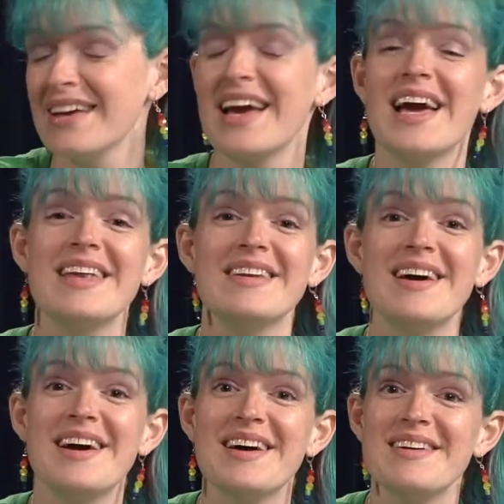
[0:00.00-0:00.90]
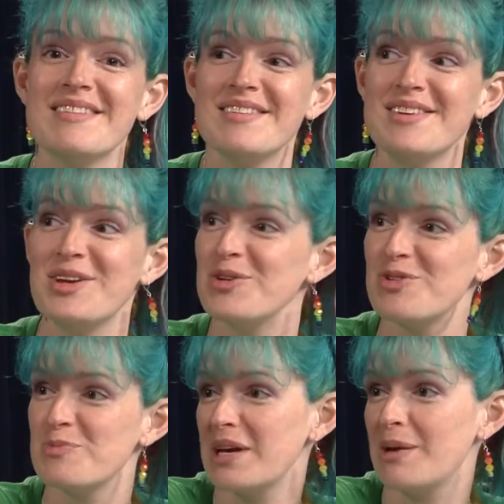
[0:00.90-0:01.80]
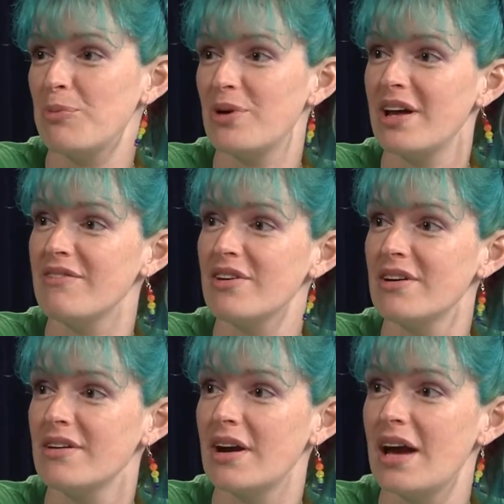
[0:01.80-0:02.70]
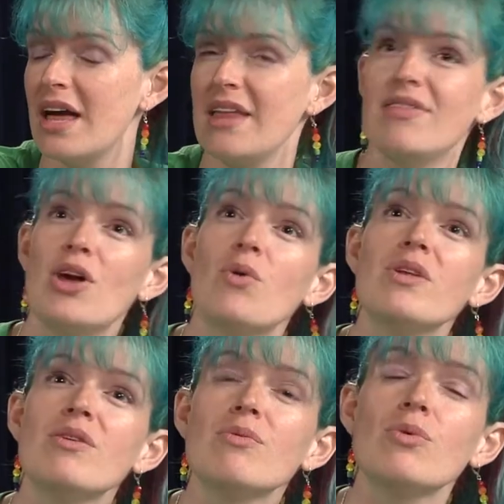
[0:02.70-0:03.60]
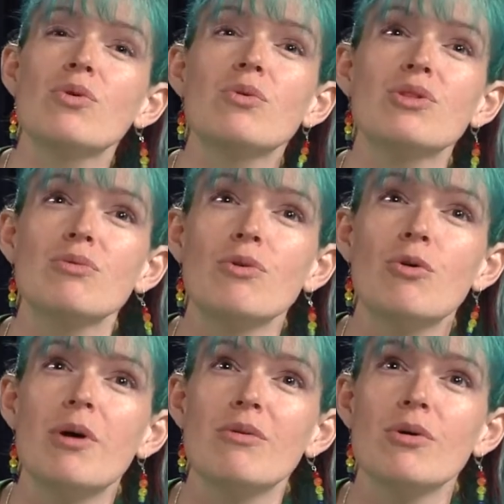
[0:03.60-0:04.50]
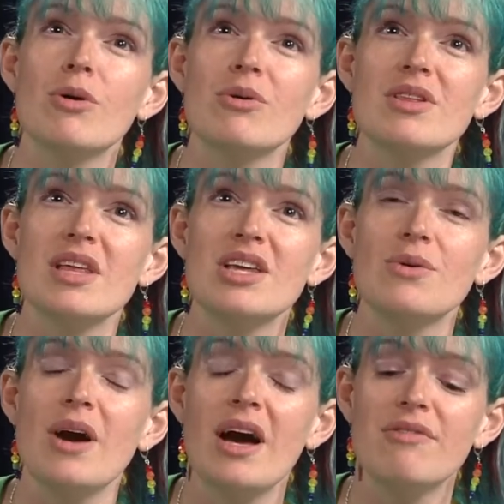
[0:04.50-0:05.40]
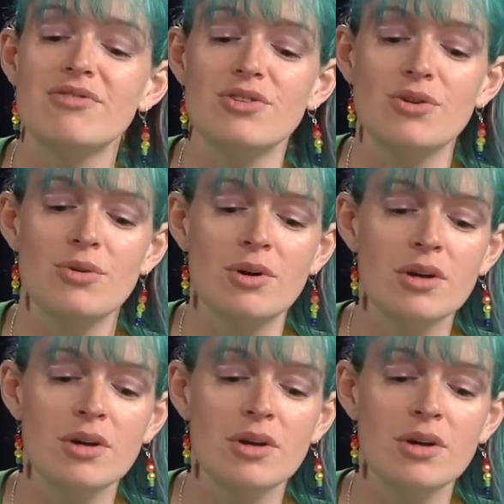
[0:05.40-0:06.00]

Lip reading: And just pick up whatever. And the only rule with the row by row is that you have to